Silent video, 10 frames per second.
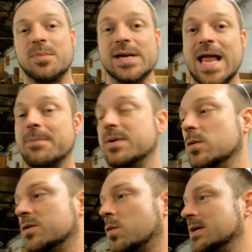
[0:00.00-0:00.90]
pretty happy
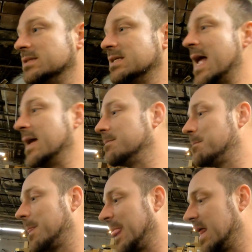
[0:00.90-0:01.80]
with where it's at.
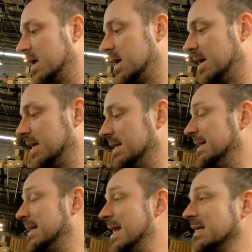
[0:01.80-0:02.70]

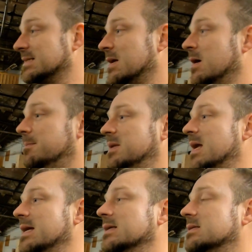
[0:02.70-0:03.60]
Next
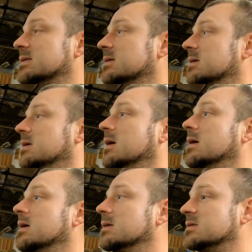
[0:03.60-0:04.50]
update,
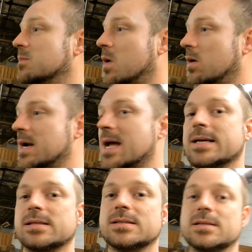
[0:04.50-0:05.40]
tomorrow
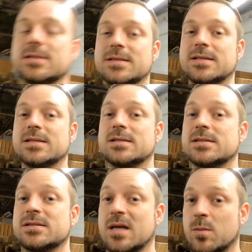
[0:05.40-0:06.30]
night,
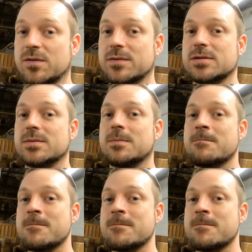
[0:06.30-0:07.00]
subwoofers.